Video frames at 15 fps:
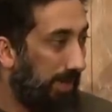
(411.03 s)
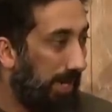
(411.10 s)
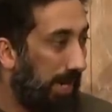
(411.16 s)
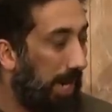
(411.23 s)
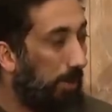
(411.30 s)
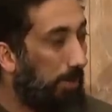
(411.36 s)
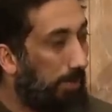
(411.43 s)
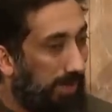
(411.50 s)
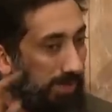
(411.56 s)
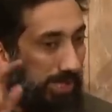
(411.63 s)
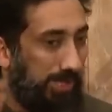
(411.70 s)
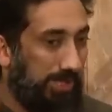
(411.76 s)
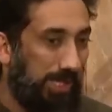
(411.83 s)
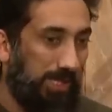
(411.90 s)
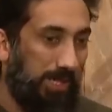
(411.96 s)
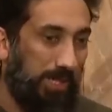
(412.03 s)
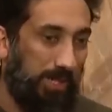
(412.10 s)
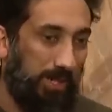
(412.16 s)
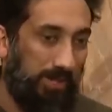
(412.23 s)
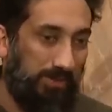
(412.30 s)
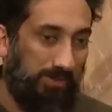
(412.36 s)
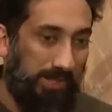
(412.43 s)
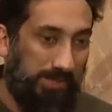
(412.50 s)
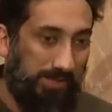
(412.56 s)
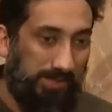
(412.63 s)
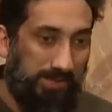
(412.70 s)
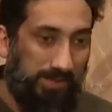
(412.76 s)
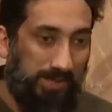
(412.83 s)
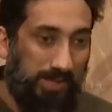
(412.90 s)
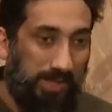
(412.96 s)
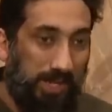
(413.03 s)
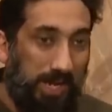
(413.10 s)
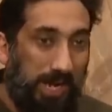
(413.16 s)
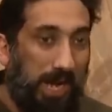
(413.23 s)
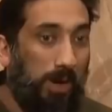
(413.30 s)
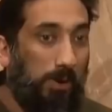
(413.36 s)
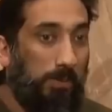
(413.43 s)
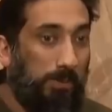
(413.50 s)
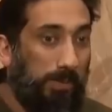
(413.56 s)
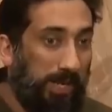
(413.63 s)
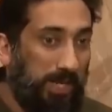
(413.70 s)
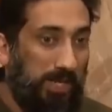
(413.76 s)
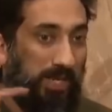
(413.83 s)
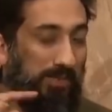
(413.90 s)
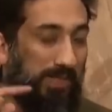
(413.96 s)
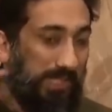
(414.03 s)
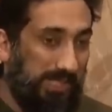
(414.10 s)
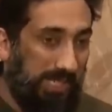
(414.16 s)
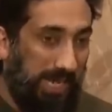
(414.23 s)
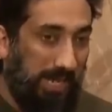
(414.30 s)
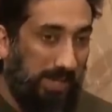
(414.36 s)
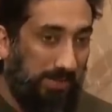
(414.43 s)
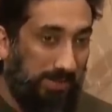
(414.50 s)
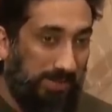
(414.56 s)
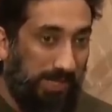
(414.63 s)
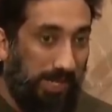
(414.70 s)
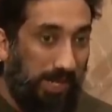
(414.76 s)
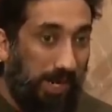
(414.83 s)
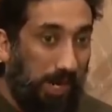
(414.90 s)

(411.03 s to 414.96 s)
How much He's taking care of us. How many of His names